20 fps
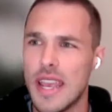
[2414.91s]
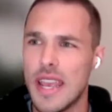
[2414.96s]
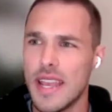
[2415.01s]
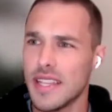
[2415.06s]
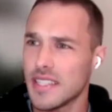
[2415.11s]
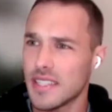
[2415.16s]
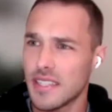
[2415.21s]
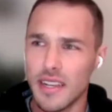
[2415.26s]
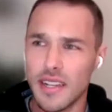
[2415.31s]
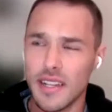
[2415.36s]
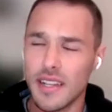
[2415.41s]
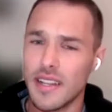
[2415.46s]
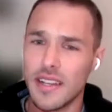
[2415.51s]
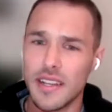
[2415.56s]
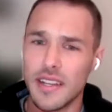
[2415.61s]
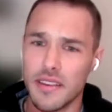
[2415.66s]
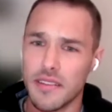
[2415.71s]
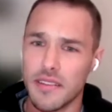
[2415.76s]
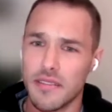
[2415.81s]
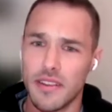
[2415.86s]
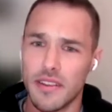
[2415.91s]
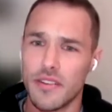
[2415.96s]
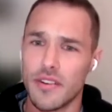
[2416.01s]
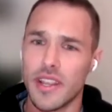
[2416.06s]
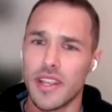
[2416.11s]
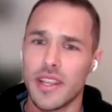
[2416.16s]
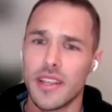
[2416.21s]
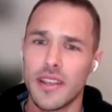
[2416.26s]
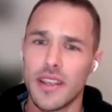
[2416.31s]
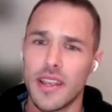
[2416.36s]
It's still a linear
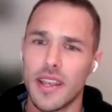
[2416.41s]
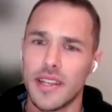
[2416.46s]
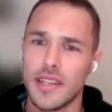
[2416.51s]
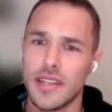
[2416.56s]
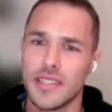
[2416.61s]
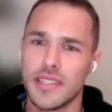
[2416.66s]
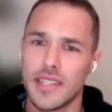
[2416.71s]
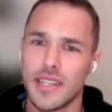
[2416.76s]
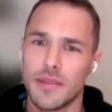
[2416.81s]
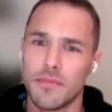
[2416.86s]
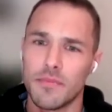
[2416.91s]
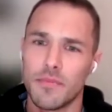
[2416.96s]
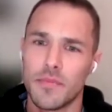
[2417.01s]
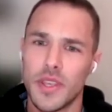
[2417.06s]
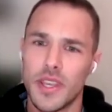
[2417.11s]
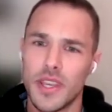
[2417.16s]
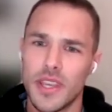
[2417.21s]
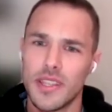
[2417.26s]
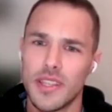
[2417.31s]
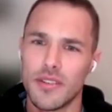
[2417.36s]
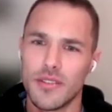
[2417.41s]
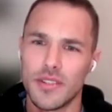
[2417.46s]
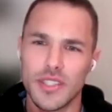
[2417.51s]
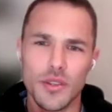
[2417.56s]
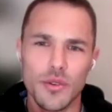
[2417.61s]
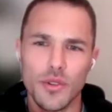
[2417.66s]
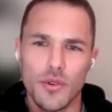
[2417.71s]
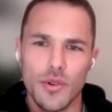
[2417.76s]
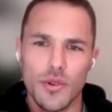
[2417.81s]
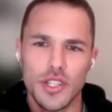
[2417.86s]
theory, and there is
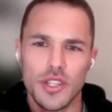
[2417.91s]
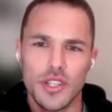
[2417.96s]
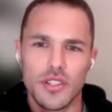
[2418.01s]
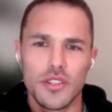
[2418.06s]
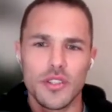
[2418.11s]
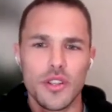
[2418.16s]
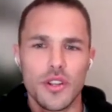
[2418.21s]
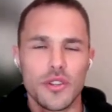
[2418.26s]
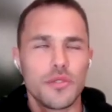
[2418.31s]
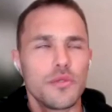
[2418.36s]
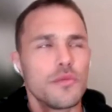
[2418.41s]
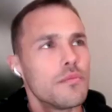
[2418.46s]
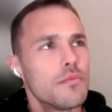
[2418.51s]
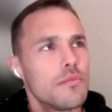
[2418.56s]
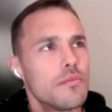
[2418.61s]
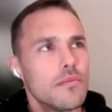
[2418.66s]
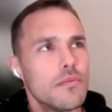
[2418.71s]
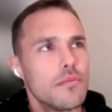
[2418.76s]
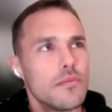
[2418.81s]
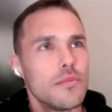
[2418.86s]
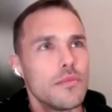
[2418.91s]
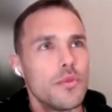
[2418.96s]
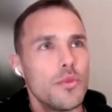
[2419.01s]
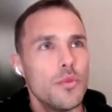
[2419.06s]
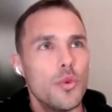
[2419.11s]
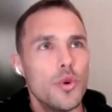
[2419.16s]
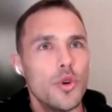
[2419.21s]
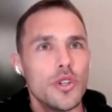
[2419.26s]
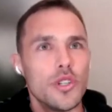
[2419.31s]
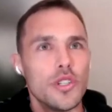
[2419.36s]
still the question,
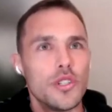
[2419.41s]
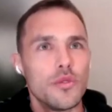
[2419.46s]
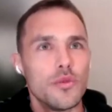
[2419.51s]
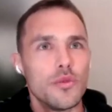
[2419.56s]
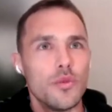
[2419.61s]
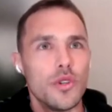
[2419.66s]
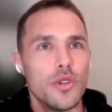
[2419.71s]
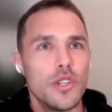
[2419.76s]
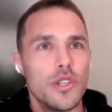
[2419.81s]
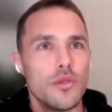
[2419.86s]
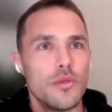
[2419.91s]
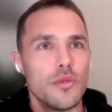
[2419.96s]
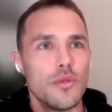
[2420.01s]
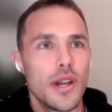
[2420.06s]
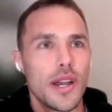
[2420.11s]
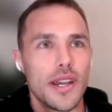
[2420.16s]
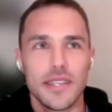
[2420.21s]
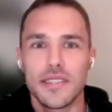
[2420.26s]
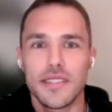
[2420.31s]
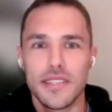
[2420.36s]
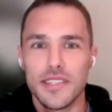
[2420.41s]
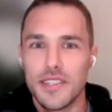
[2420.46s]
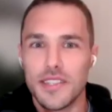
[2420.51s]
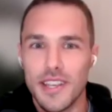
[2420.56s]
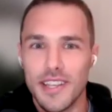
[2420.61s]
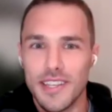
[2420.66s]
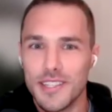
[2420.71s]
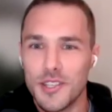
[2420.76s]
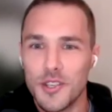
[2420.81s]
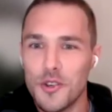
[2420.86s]
would us
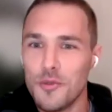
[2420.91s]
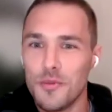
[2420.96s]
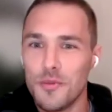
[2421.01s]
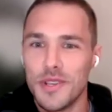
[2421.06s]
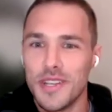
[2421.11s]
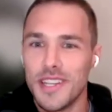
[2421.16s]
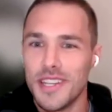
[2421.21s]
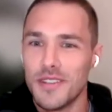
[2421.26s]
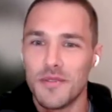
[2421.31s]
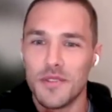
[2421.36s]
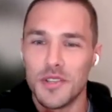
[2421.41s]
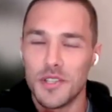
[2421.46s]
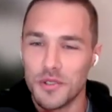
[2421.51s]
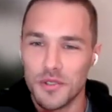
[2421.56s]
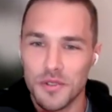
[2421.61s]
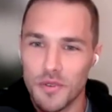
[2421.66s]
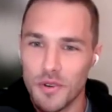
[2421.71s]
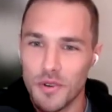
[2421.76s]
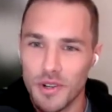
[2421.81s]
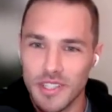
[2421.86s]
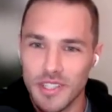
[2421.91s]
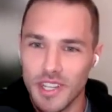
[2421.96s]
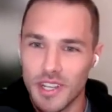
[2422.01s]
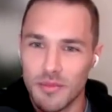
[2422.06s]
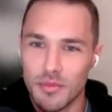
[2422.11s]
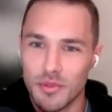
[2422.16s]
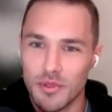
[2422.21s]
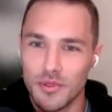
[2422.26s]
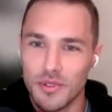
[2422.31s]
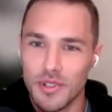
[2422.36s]
as human individuals, for
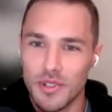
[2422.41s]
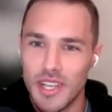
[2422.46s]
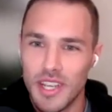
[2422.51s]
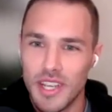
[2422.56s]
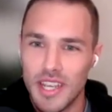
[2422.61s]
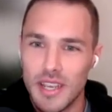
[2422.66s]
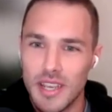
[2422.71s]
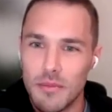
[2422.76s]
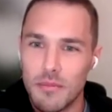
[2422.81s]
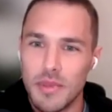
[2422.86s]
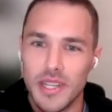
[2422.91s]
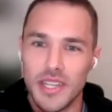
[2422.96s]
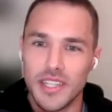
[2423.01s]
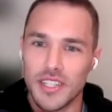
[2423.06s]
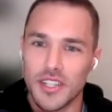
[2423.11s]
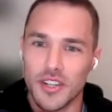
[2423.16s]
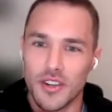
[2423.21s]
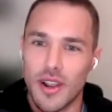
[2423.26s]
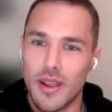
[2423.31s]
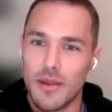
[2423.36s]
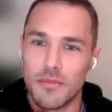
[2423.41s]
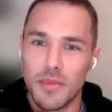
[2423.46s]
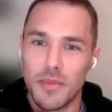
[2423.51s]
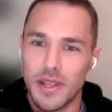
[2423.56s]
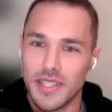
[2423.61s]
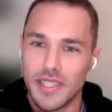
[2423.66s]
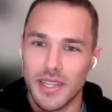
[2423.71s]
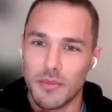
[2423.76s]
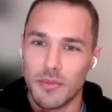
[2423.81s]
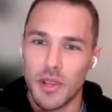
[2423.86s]
example, be described
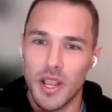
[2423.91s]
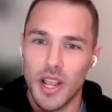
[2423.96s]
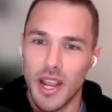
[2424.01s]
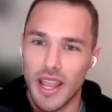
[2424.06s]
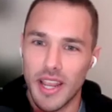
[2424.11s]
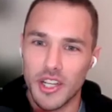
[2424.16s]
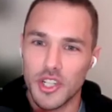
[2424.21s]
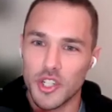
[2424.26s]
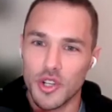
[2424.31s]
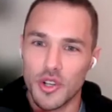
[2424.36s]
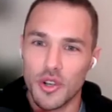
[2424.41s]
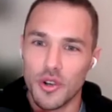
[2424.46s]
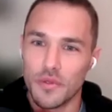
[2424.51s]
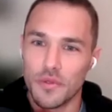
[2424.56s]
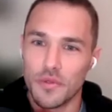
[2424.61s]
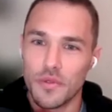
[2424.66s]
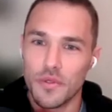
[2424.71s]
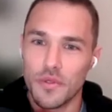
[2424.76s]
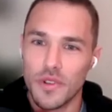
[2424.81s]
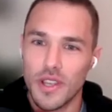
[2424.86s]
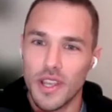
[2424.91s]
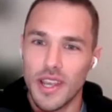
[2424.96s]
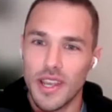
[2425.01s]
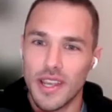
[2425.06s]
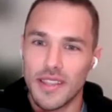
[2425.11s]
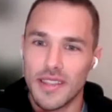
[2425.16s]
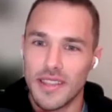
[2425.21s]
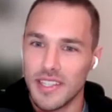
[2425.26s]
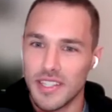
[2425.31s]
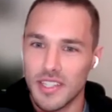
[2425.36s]
by some collection of
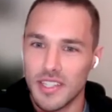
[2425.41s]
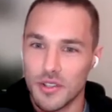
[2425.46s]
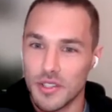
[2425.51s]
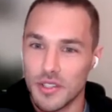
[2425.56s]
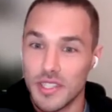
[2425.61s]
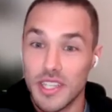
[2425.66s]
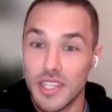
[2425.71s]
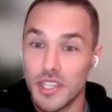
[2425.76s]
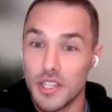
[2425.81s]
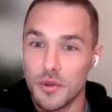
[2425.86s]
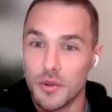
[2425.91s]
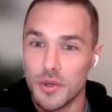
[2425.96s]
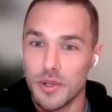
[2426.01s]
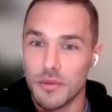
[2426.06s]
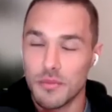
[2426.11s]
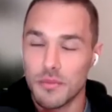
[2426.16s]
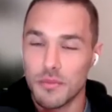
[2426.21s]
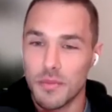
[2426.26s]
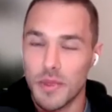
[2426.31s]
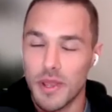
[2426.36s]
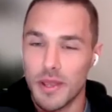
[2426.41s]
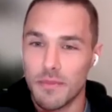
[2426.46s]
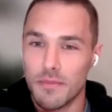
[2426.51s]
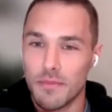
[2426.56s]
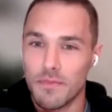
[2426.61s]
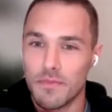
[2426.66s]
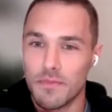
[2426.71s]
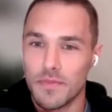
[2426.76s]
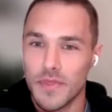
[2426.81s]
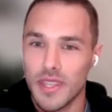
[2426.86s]
these constituent
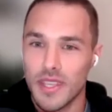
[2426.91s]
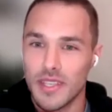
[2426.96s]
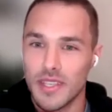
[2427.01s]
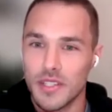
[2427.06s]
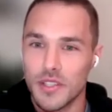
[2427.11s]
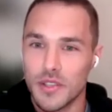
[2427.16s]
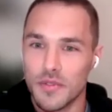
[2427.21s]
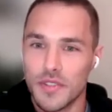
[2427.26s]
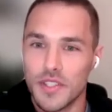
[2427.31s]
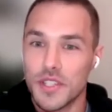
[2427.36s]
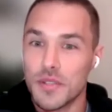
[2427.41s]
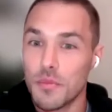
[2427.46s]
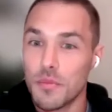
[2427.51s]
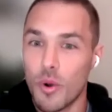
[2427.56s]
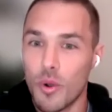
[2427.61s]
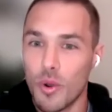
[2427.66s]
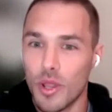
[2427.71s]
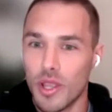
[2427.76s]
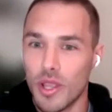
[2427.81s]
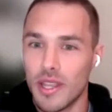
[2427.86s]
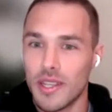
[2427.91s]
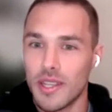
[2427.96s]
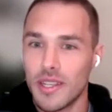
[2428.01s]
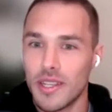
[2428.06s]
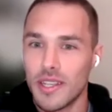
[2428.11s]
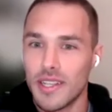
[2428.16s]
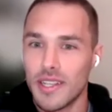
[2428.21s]
sort of smaller,